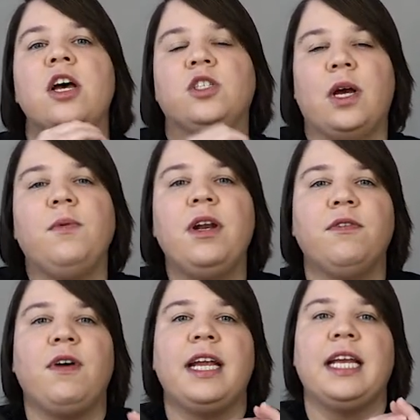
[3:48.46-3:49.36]
So I want
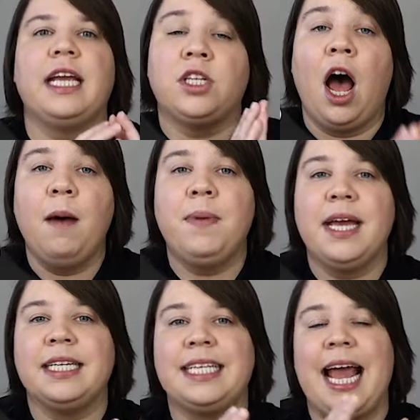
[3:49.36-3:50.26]
to find
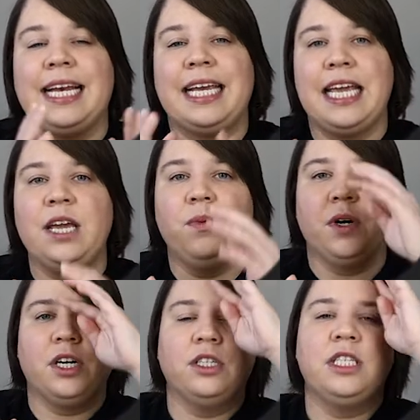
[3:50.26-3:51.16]
topics and
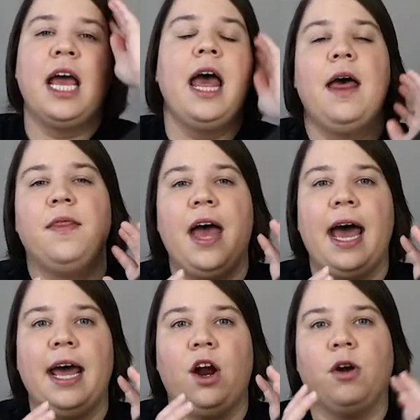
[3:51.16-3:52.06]
keywords
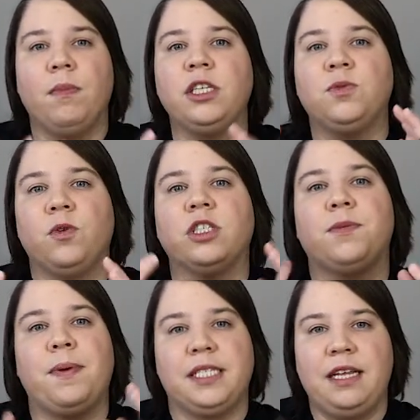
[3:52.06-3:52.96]
that are much more
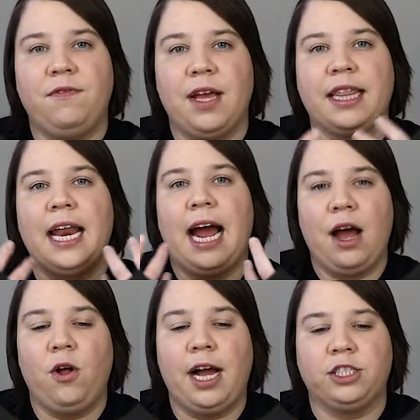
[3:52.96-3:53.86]
specific that
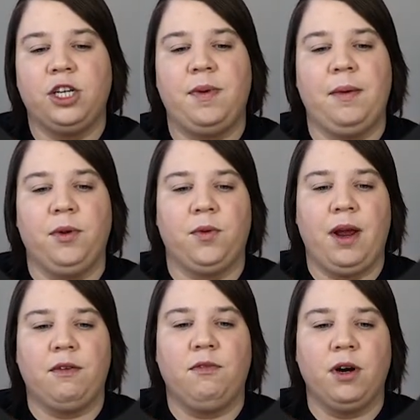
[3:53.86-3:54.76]
I'll actually be able to
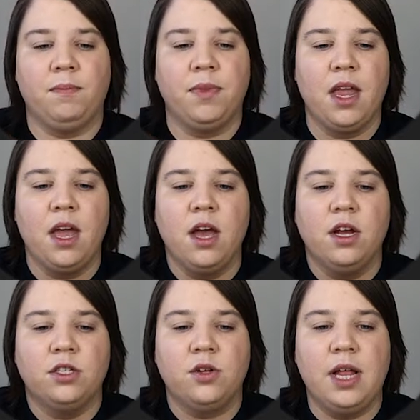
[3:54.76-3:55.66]
rank for.
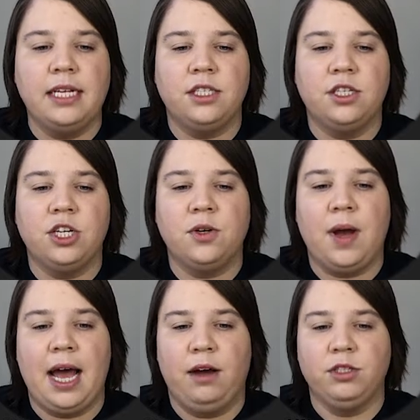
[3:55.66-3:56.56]
So let's do
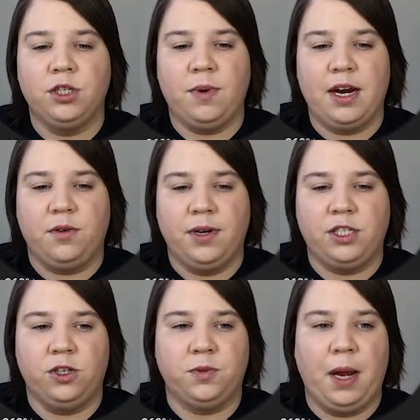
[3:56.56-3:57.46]
how to write a
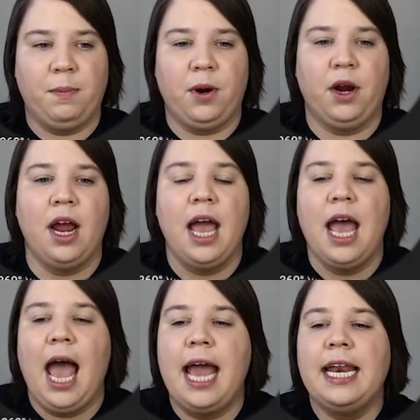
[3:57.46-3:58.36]
research paper.
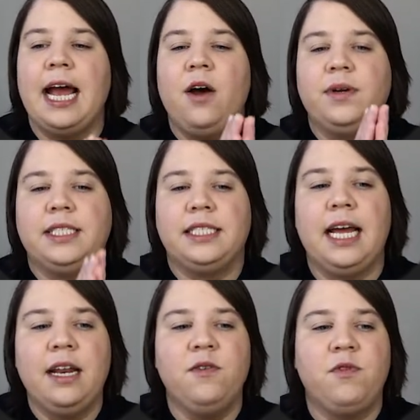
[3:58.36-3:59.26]
And now
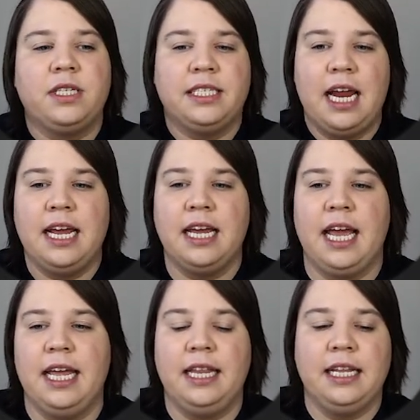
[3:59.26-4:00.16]
instead of staying
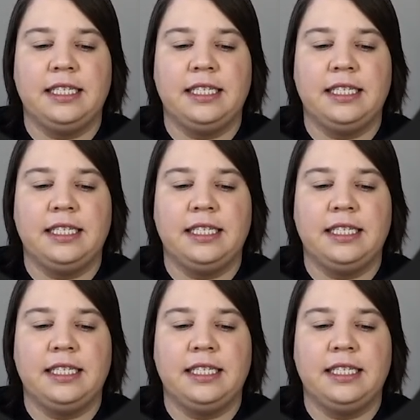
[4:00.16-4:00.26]
in